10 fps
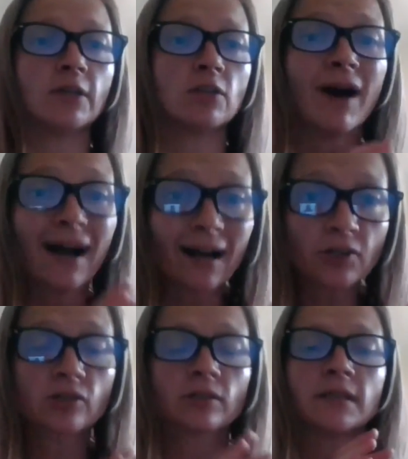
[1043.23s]
and you
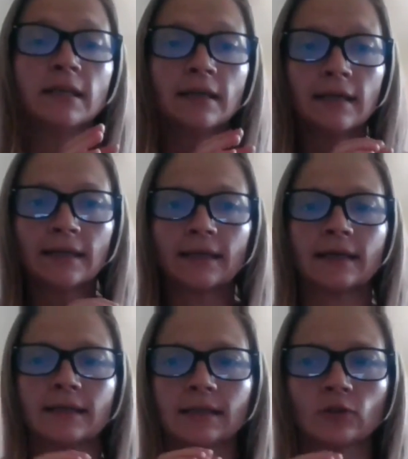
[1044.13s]
actually
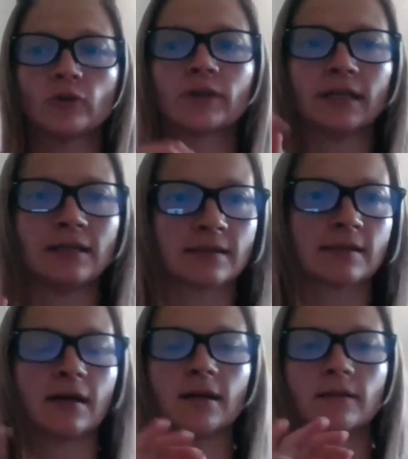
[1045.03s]
get a look
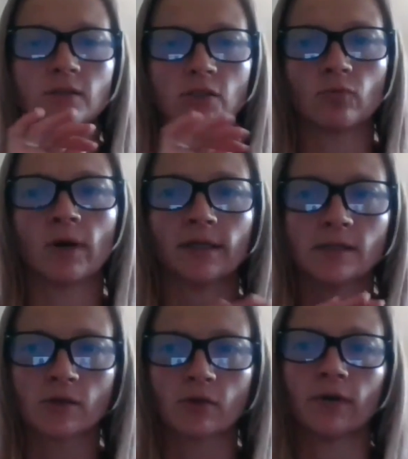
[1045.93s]
inside as to what
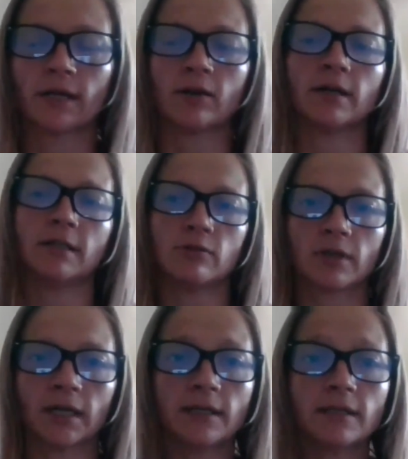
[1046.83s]
is going on in
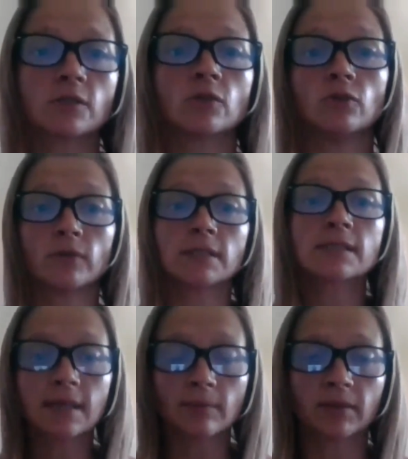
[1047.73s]
your gut, so you can
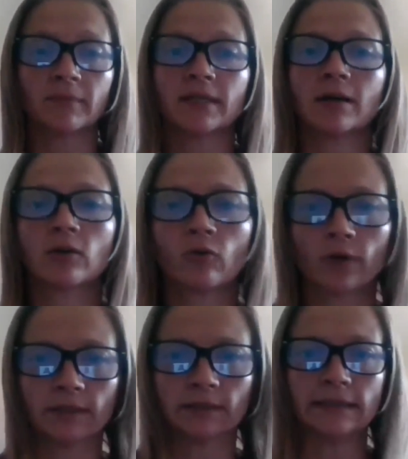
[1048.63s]
supplement
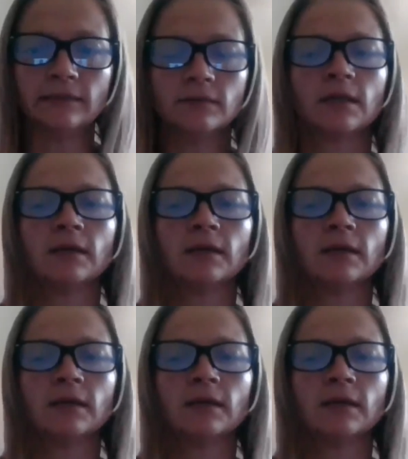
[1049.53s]
accordingly,